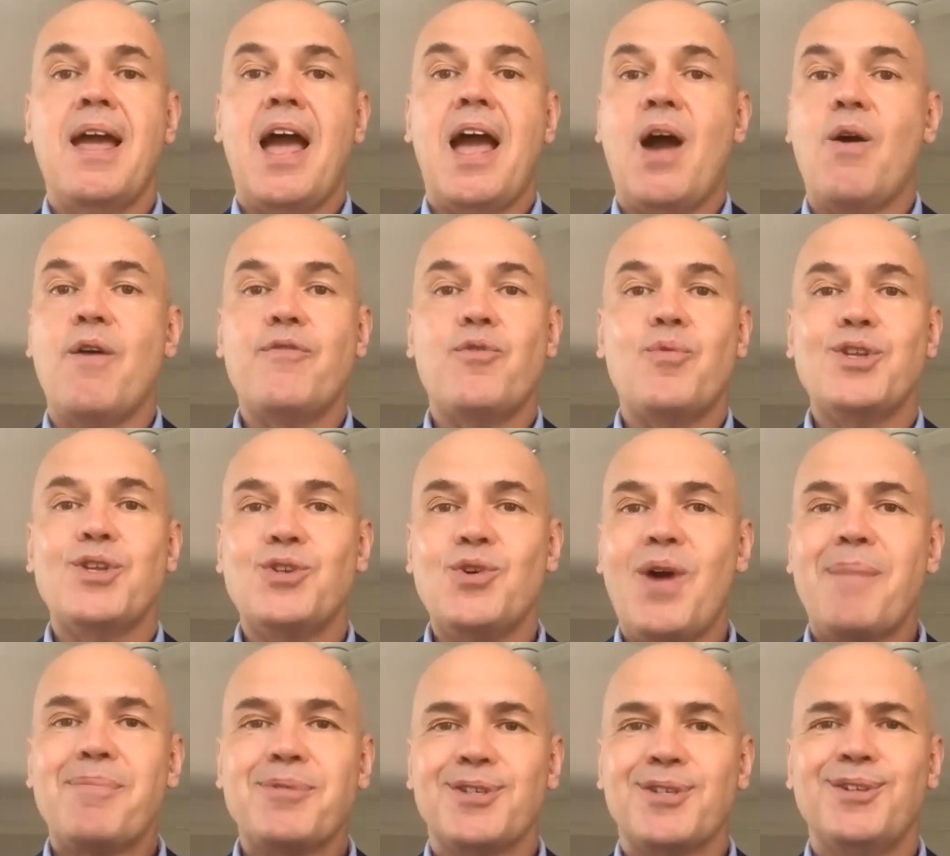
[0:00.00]
However, we do
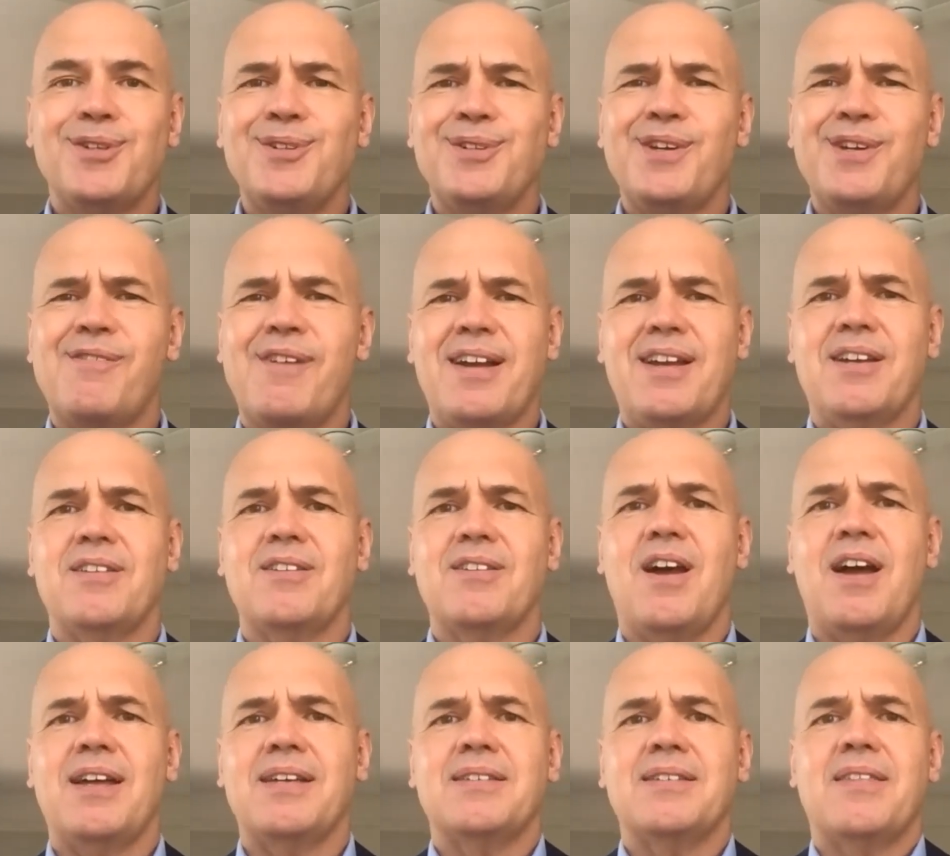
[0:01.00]
absolutely
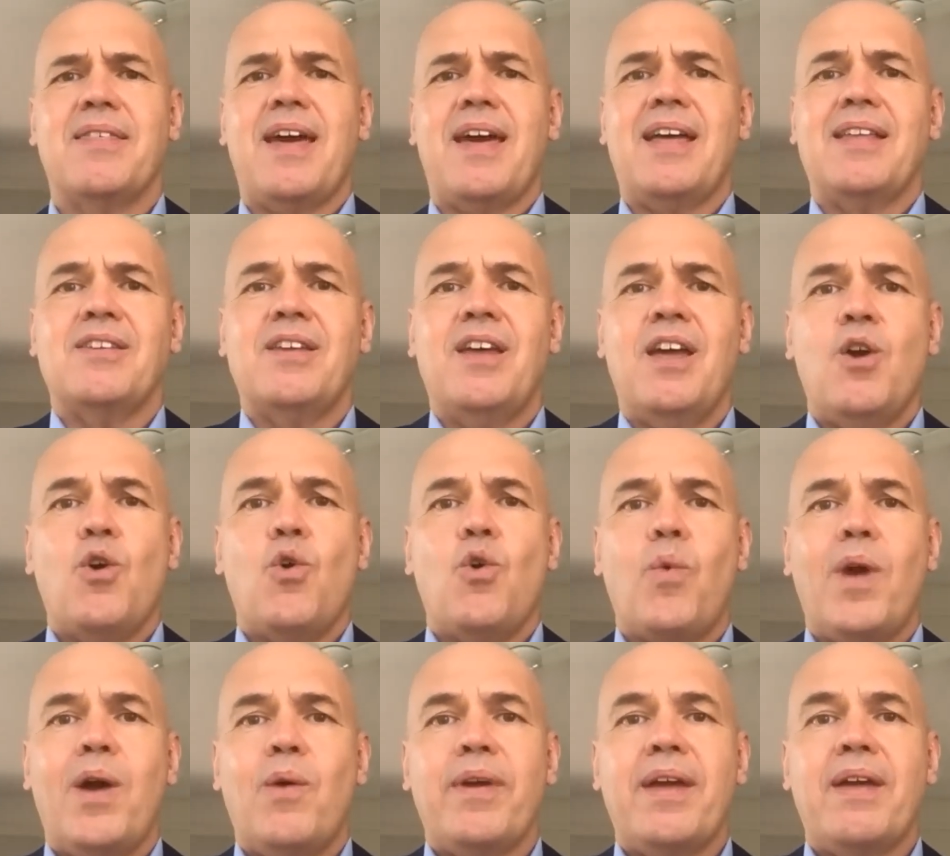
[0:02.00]
recognise that
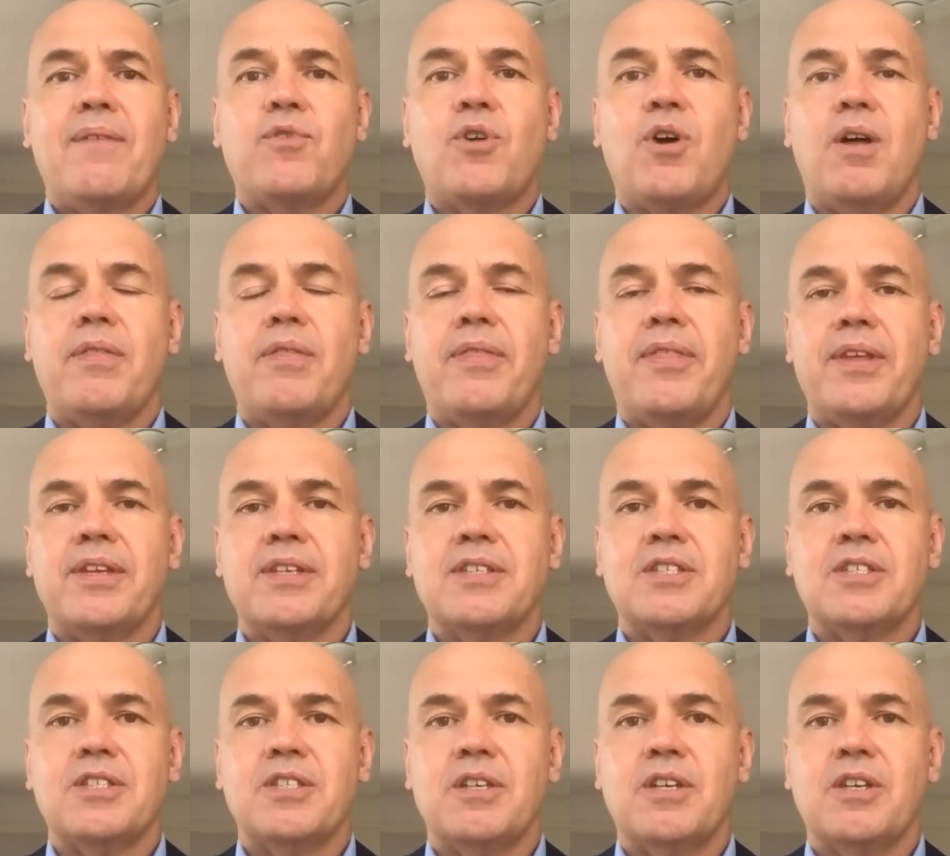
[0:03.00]
where we've got
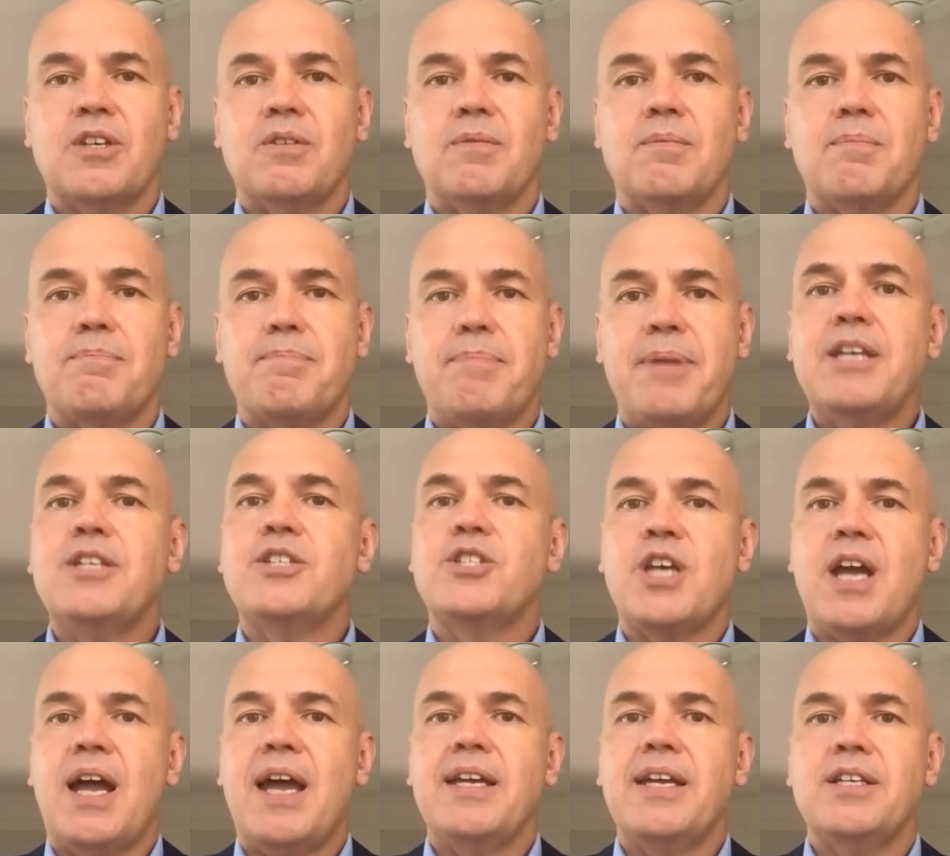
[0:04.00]
this big
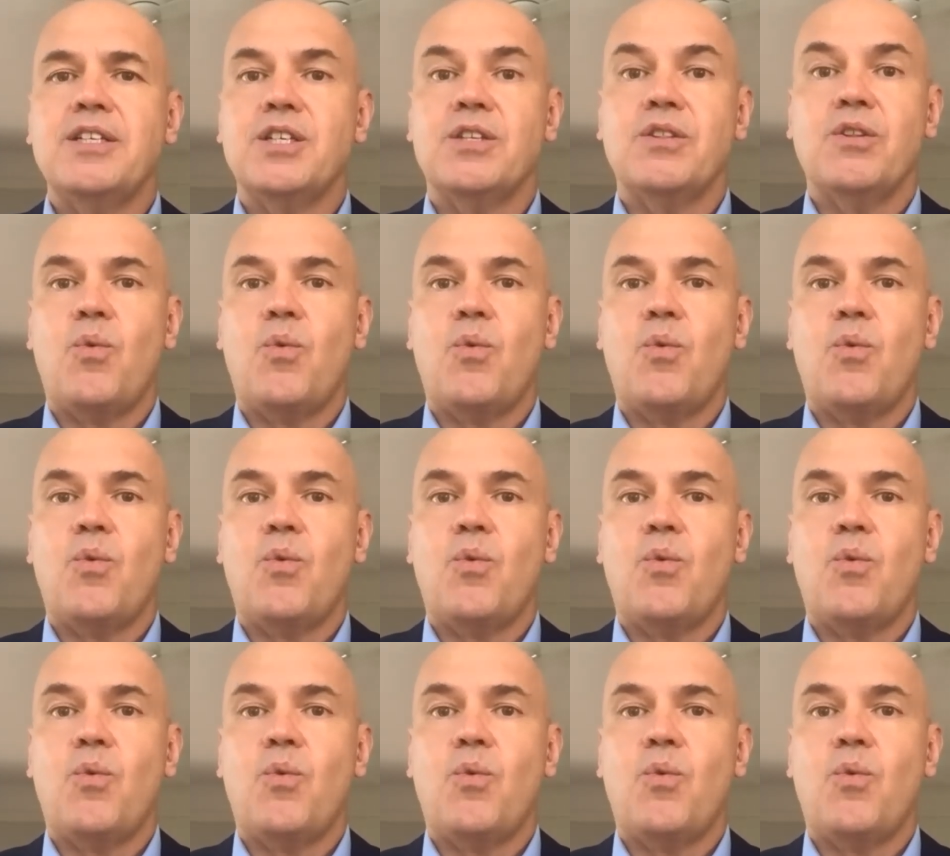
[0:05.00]
change in the